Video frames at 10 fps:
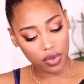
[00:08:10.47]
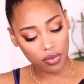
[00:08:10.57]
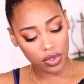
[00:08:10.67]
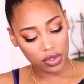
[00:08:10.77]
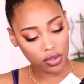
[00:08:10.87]

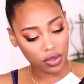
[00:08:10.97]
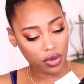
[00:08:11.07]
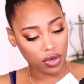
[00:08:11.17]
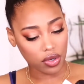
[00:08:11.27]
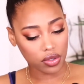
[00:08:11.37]
What's the
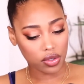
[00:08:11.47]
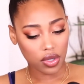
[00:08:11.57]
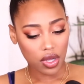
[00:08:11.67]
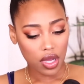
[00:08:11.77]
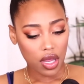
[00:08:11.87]
curl?
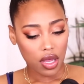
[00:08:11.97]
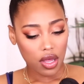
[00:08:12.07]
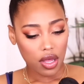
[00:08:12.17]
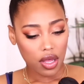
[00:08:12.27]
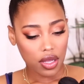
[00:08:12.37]

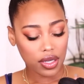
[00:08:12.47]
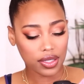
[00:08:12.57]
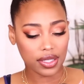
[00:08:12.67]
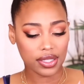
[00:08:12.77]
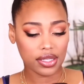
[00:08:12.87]

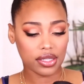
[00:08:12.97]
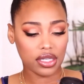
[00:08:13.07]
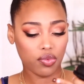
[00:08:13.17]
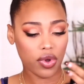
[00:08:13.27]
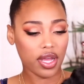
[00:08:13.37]
Is this
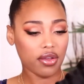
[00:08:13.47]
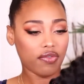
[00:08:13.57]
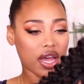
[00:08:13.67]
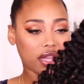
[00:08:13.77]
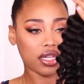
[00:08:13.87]
deep wave?
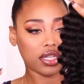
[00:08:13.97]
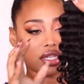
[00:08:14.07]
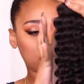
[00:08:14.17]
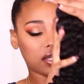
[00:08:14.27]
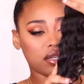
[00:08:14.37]
I think this
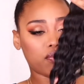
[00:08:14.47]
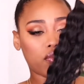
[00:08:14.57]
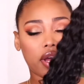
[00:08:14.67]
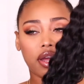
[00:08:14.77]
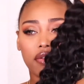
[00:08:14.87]
is deep
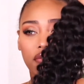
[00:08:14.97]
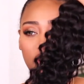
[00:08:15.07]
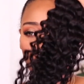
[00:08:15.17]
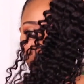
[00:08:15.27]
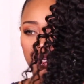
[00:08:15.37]
wave,
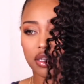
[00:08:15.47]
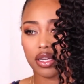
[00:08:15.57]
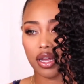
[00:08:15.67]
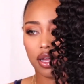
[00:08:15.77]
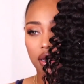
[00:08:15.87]
and
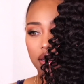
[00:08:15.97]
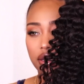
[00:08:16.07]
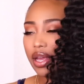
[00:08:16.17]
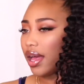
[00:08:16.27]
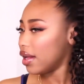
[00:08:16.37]

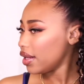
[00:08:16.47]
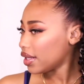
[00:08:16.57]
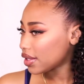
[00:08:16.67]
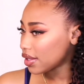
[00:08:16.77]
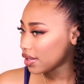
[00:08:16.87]
yeah,
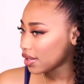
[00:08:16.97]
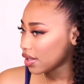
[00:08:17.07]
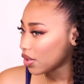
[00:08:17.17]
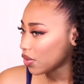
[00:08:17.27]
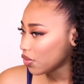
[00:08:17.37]
it's
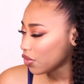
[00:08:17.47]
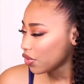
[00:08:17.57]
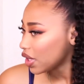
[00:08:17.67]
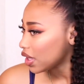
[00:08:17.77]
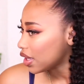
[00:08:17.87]

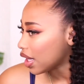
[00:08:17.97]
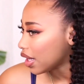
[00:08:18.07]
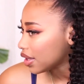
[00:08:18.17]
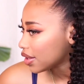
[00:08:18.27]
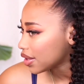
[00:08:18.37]
really
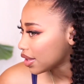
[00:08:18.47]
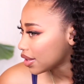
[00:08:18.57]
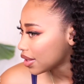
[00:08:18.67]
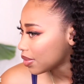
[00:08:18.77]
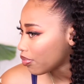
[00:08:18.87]
nice.
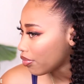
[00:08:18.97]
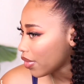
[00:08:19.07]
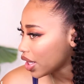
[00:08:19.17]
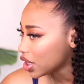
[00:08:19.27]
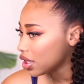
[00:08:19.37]
It's
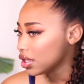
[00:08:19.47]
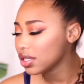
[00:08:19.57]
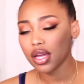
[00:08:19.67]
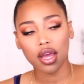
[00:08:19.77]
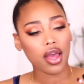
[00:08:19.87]
matching.
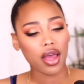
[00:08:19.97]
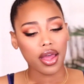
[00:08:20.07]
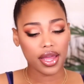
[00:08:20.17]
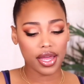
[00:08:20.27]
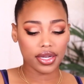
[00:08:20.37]

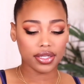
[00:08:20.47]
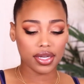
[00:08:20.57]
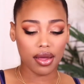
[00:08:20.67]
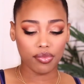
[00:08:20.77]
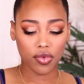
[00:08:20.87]
And
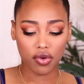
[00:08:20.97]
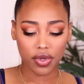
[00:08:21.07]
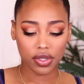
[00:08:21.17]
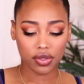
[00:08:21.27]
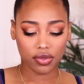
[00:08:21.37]
I'm
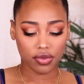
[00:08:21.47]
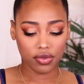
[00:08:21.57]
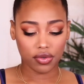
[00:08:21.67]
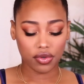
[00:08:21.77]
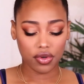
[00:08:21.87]
going
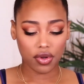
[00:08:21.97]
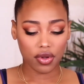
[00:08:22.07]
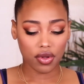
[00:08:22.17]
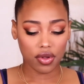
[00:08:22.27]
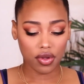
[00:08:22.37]
to
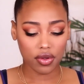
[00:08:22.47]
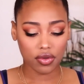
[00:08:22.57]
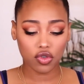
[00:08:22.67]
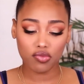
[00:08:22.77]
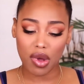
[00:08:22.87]

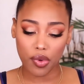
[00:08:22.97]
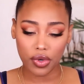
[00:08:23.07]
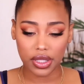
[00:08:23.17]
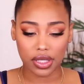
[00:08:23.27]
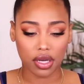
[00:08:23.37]
do my
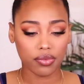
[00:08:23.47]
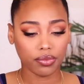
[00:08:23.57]
ponytail.